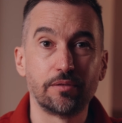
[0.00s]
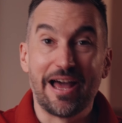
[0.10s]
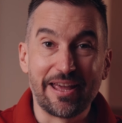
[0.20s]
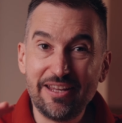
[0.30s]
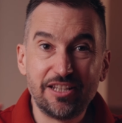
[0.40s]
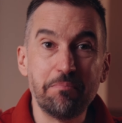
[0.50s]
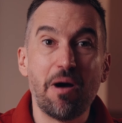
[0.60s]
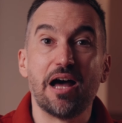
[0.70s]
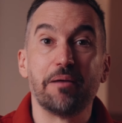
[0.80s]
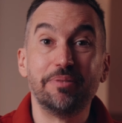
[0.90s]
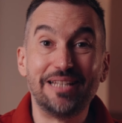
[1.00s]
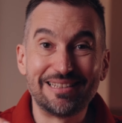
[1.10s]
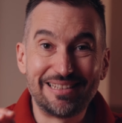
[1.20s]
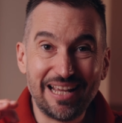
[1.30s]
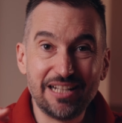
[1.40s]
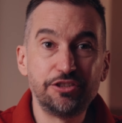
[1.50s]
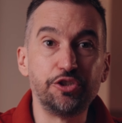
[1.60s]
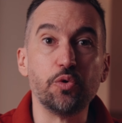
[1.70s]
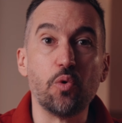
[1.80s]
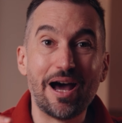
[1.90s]
a heat map that tells
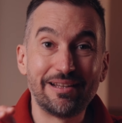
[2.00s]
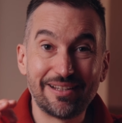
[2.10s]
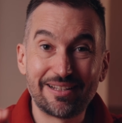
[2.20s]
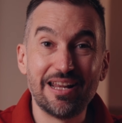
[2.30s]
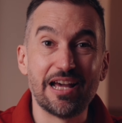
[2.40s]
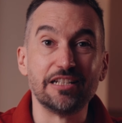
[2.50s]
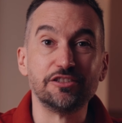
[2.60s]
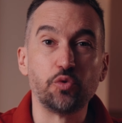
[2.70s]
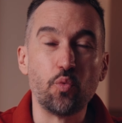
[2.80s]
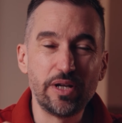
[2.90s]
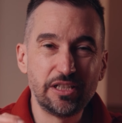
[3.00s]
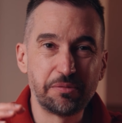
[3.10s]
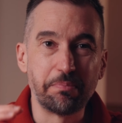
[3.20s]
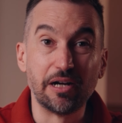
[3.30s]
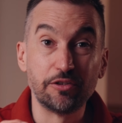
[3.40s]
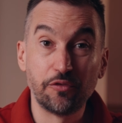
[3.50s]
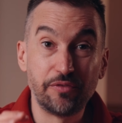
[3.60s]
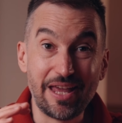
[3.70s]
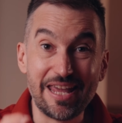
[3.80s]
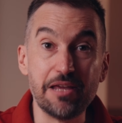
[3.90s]
you at a glance which part of the